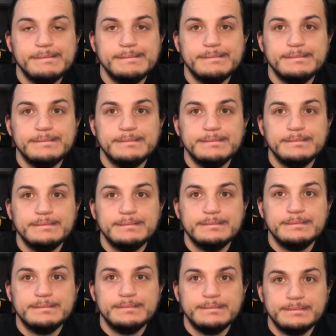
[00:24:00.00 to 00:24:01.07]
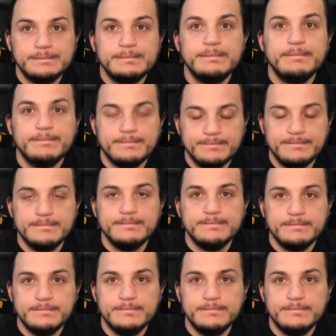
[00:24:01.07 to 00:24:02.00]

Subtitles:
(not speaking)